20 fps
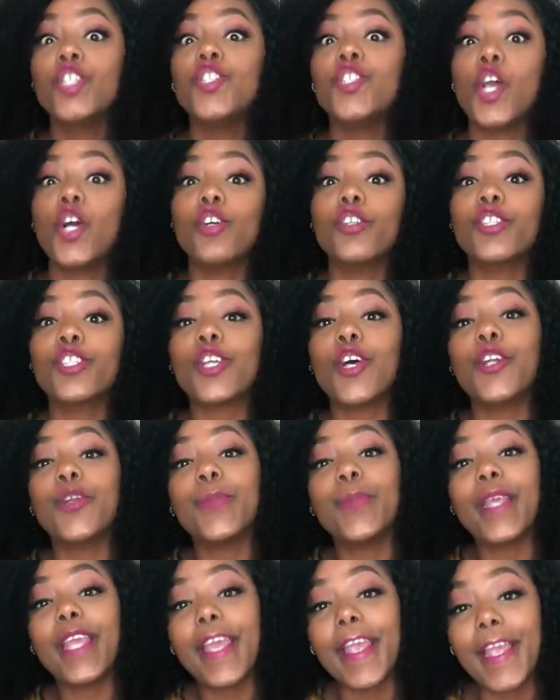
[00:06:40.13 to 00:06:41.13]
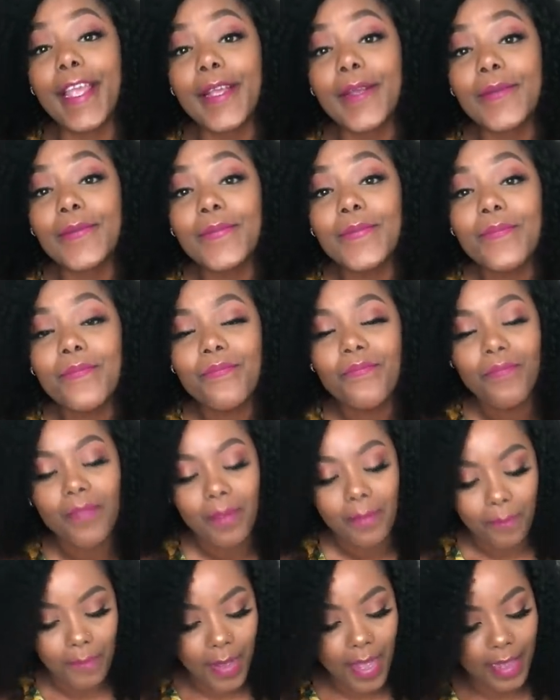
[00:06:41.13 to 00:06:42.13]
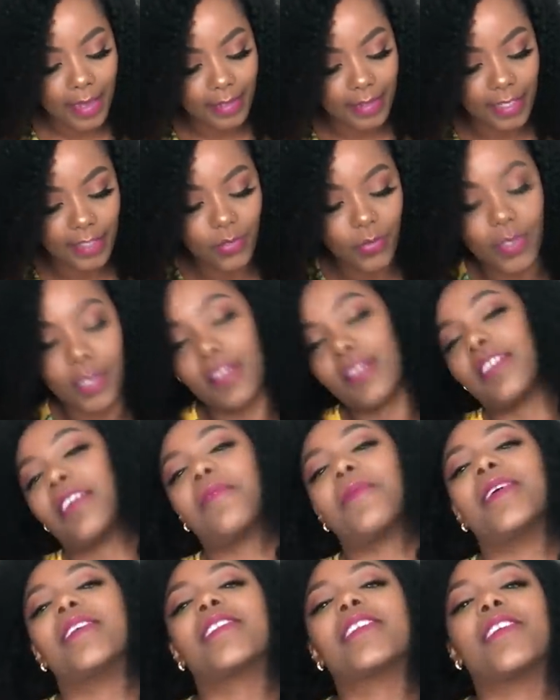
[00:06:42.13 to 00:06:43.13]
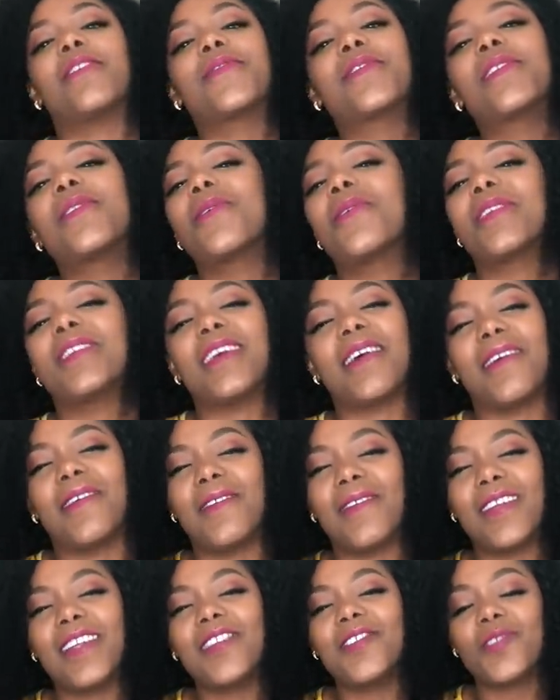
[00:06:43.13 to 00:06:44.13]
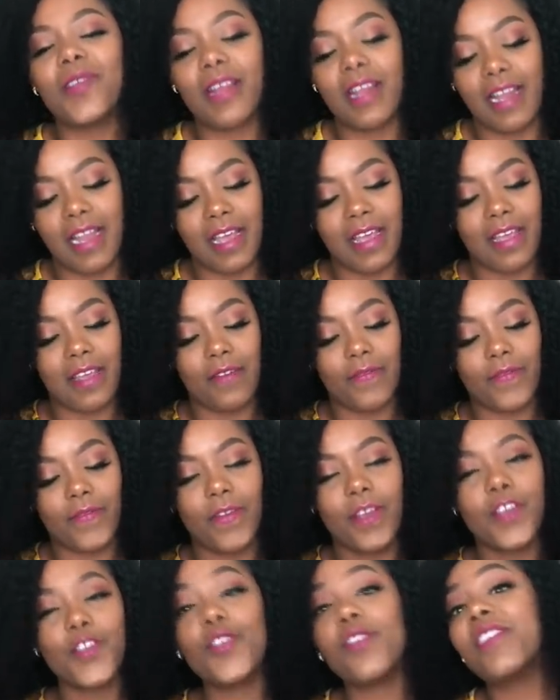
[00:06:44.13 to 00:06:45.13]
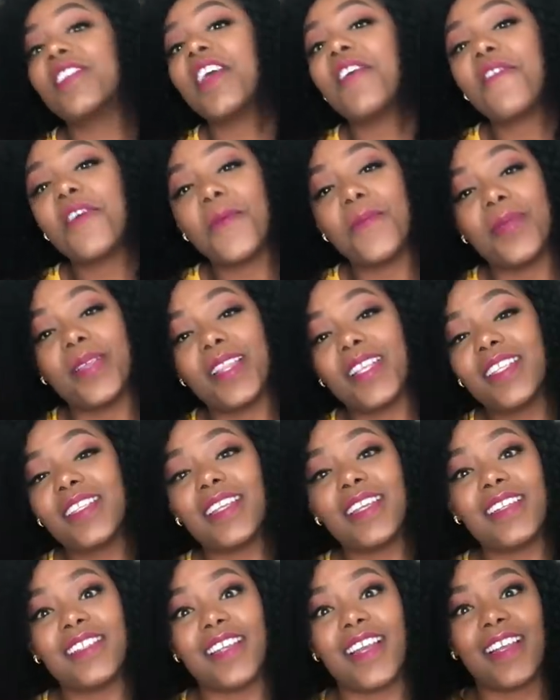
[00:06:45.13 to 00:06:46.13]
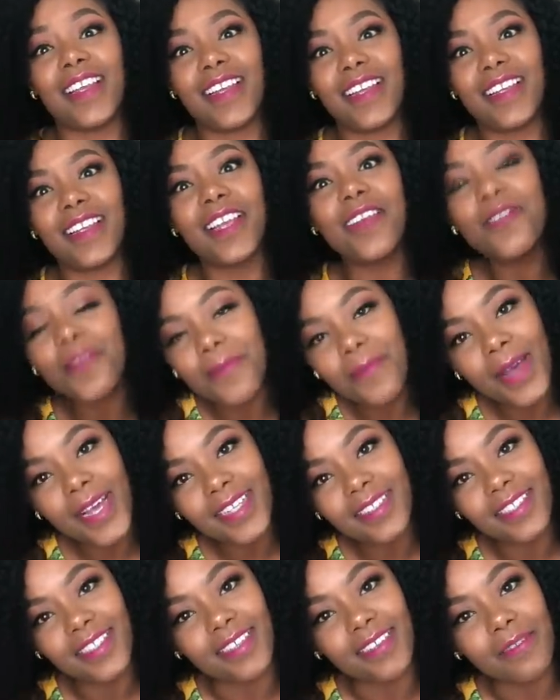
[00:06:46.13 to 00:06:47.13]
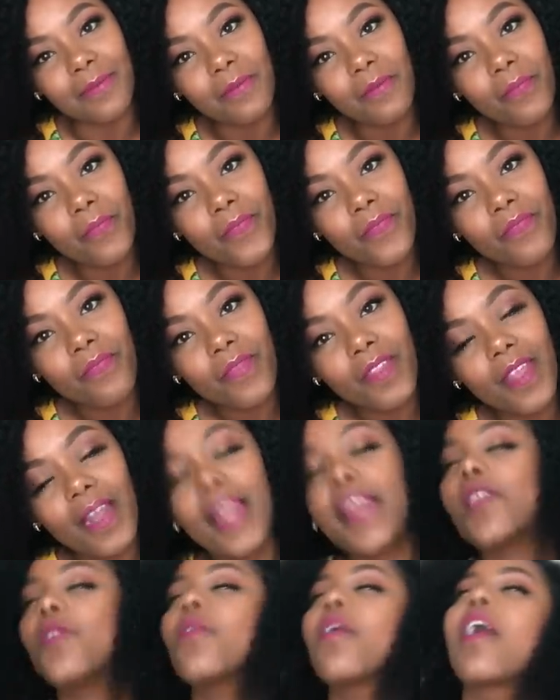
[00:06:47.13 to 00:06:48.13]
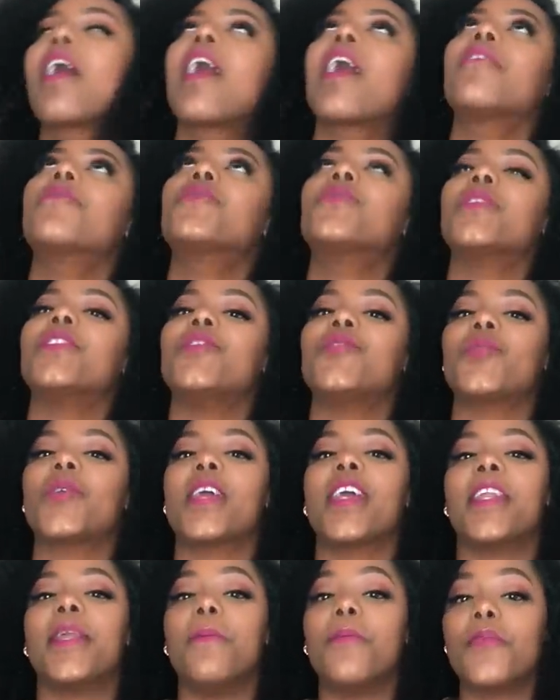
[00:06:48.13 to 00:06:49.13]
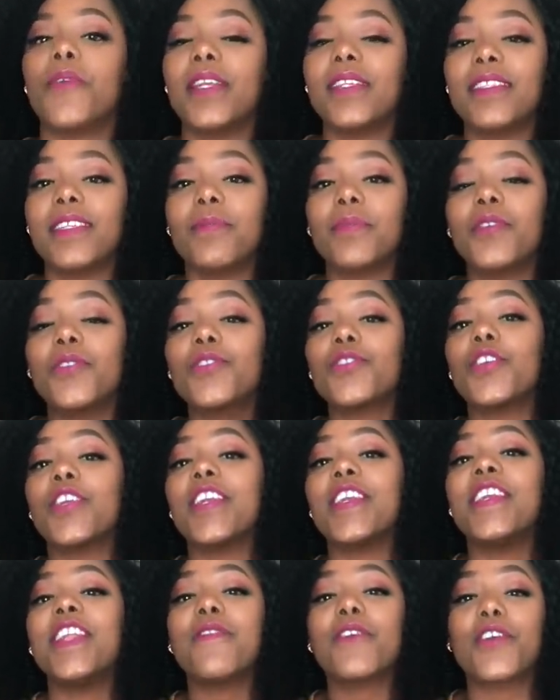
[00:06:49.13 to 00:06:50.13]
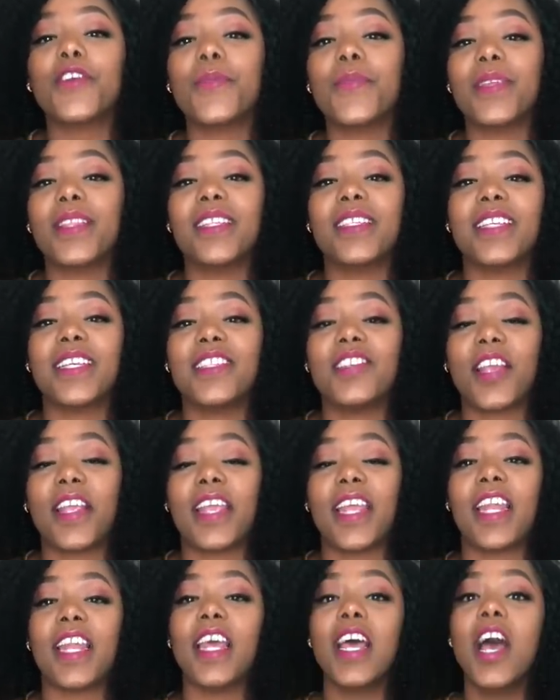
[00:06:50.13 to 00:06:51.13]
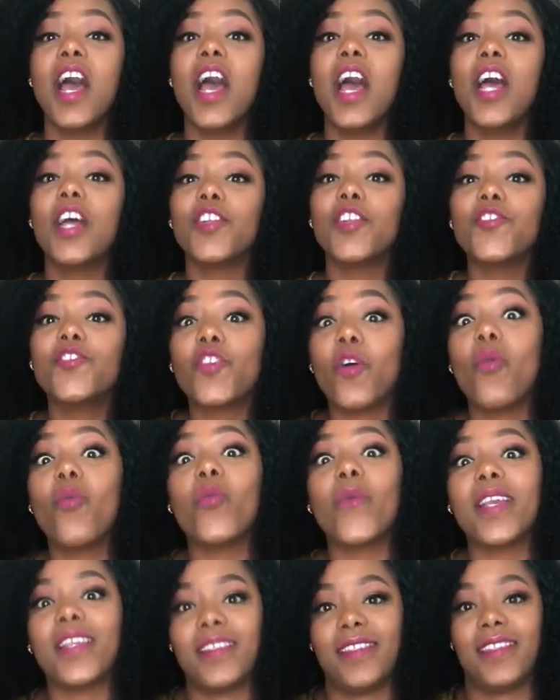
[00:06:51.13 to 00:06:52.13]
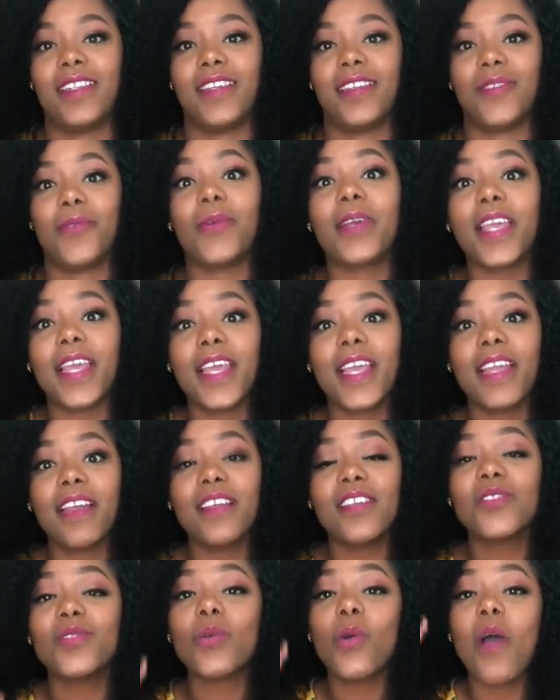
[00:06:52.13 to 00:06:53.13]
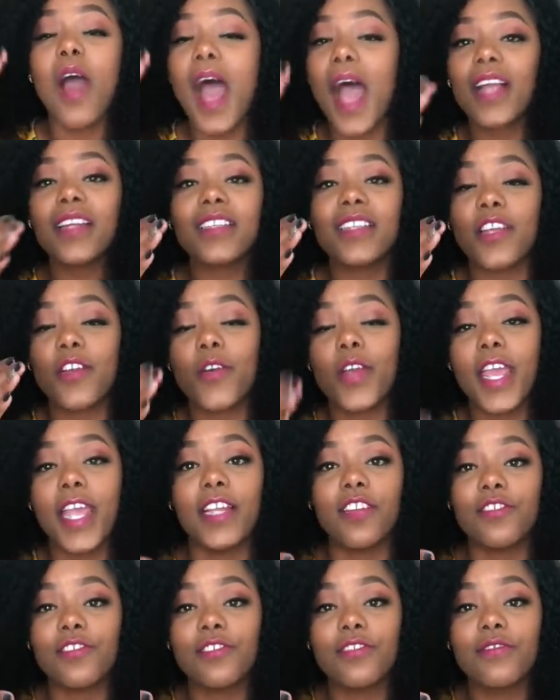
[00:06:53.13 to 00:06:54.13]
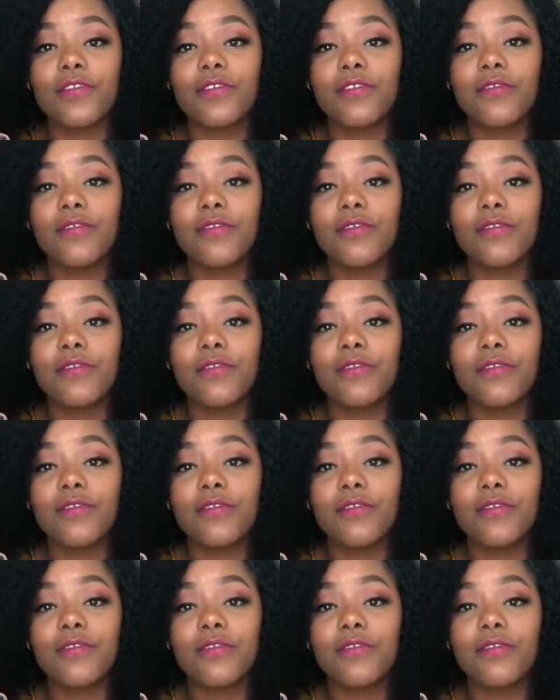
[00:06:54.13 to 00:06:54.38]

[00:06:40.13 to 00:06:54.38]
Jokes on me. But that's what I'll tell myself. Slow down, enjoy life. You'll never be this age again. Can you imagine? Like, you have to enjoy and embrace it because you're never gonna be this age again. Don't waste it, okay? So act your age.